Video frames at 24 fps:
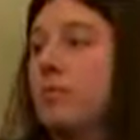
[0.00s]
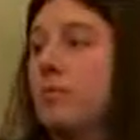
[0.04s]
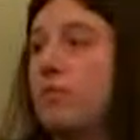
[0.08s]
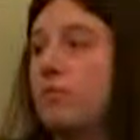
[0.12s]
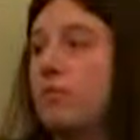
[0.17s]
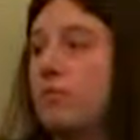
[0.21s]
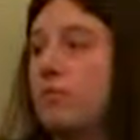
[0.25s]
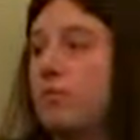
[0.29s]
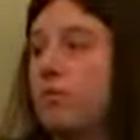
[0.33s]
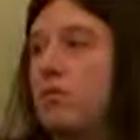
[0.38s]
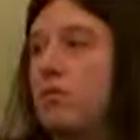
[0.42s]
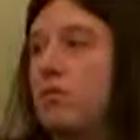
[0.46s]

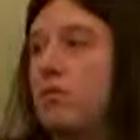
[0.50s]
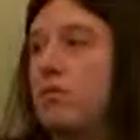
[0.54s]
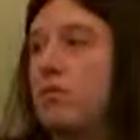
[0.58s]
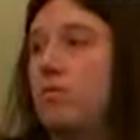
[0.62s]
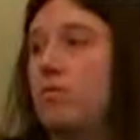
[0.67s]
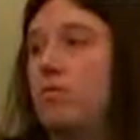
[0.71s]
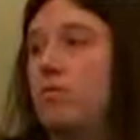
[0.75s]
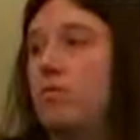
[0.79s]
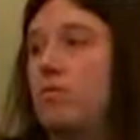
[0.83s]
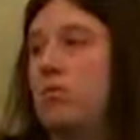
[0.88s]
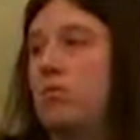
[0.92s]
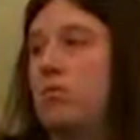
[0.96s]

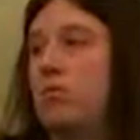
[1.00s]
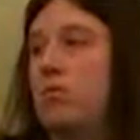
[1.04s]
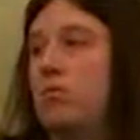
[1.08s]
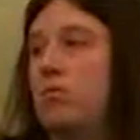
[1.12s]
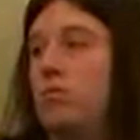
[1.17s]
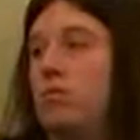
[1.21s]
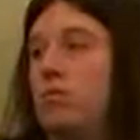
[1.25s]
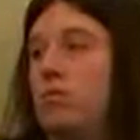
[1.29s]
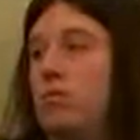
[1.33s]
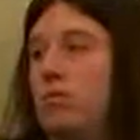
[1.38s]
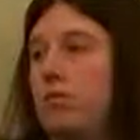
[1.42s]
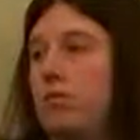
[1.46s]

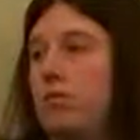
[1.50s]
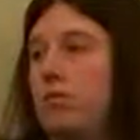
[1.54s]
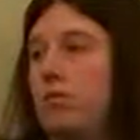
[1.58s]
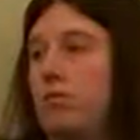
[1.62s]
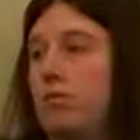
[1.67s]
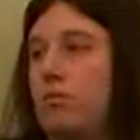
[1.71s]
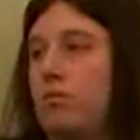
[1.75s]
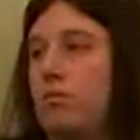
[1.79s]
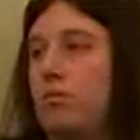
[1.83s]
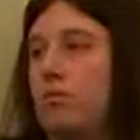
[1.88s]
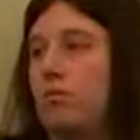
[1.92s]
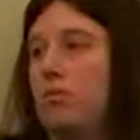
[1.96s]

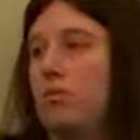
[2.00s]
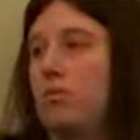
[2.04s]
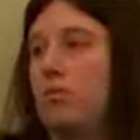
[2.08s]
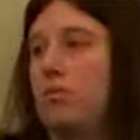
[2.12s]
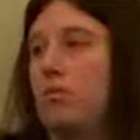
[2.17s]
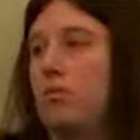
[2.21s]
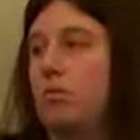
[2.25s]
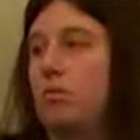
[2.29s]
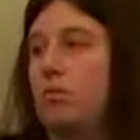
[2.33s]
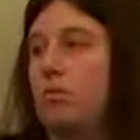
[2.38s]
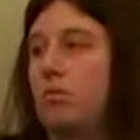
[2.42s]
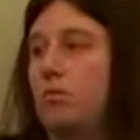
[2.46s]

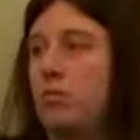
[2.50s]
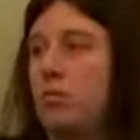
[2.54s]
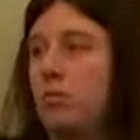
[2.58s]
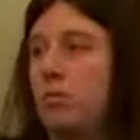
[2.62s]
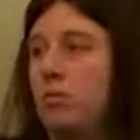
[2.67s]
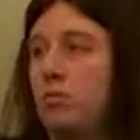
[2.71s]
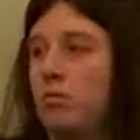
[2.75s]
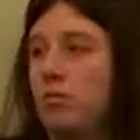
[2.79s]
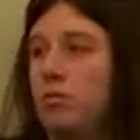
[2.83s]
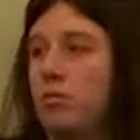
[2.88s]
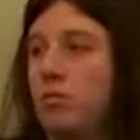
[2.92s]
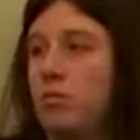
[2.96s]

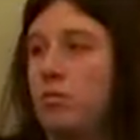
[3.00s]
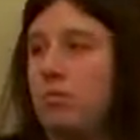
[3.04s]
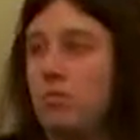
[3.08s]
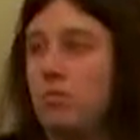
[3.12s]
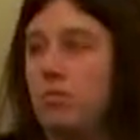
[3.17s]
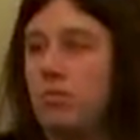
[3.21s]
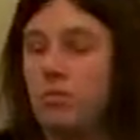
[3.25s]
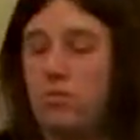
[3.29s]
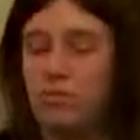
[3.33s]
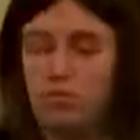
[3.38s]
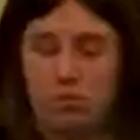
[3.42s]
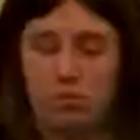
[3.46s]

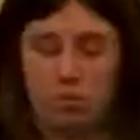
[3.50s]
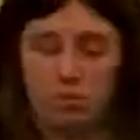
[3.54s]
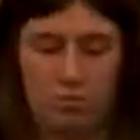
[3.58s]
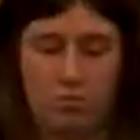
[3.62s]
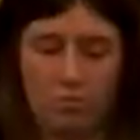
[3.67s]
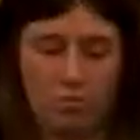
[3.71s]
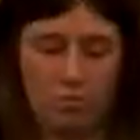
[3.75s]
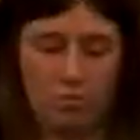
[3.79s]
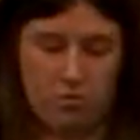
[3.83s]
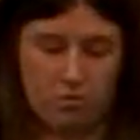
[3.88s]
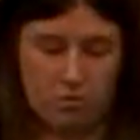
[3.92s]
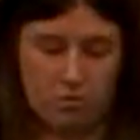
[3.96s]

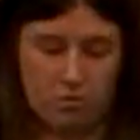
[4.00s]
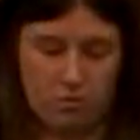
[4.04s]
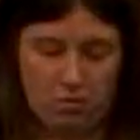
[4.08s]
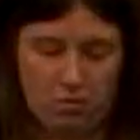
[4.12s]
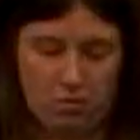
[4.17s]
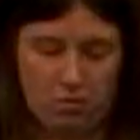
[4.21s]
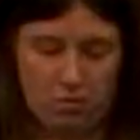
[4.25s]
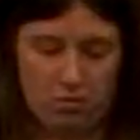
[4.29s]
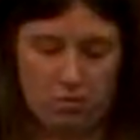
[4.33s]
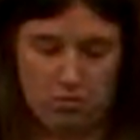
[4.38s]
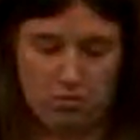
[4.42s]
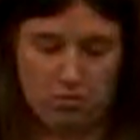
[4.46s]

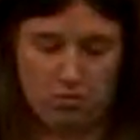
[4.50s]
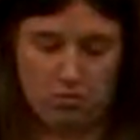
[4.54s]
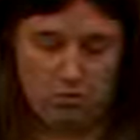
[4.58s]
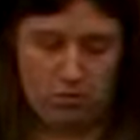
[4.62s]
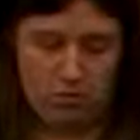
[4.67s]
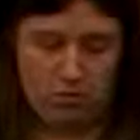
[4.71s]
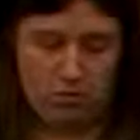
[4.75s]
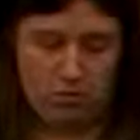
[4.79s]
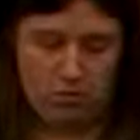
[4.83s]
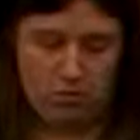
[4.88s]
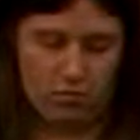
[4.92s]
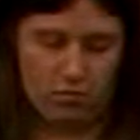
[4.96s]

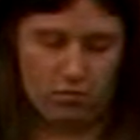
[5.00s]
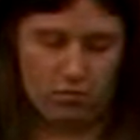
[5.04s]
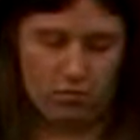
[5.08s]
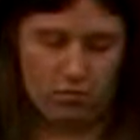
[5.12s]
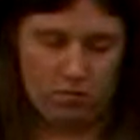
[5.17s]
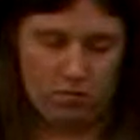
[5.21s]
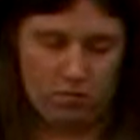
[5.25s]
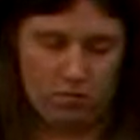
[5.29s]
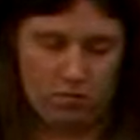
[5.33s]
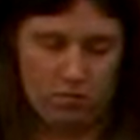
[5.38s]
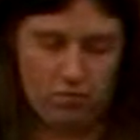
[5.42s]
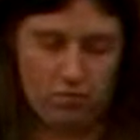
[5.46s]

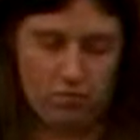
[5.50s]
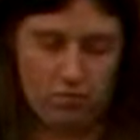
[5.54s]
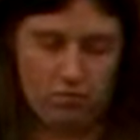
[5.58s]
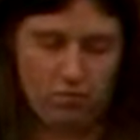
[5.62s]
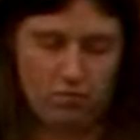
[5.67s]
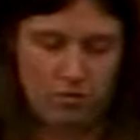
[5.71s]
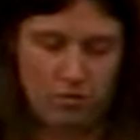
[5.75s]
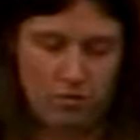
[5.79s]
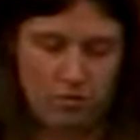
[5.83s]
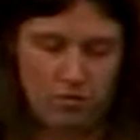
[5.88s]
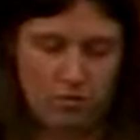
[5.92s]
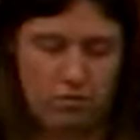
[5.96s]

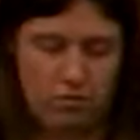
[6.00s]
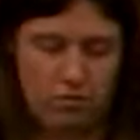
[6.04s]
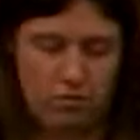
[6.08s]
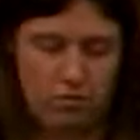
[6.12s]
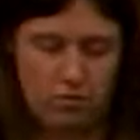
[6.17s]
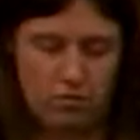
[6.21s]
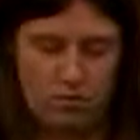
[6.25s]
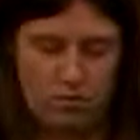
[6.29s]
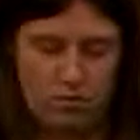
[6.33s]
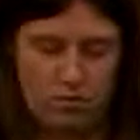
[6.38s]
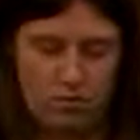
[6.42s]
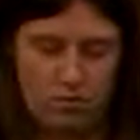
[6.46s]

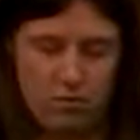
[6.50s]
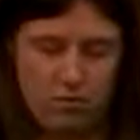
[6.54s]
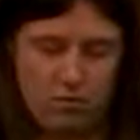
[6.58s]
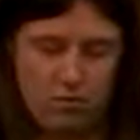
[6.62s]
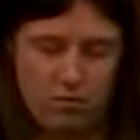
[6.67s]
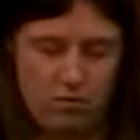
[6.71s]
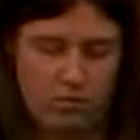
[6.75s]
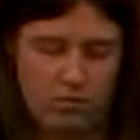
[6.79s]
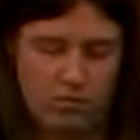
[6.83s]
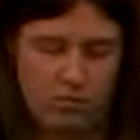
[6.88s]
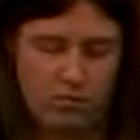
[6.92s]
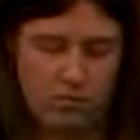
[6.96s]

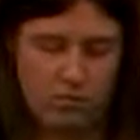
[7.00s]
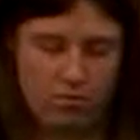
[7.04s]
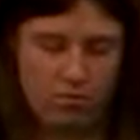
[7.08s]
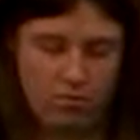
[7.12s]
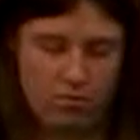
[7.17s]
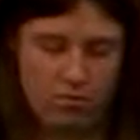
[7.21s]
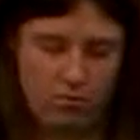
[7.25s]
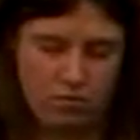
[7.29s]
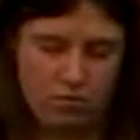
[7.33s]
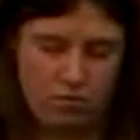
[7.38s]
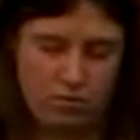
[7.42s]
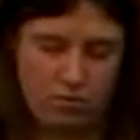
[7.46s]

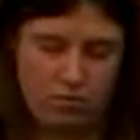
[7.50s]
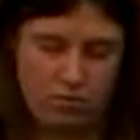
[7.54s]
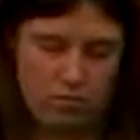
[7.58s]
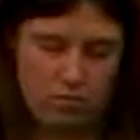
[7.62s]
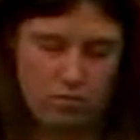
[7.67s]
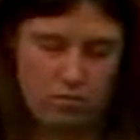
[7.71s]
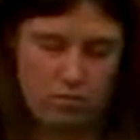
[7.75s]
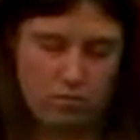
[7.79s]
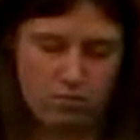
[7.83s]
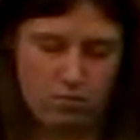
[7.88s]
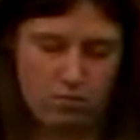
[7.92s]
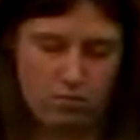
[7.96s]
[no speech]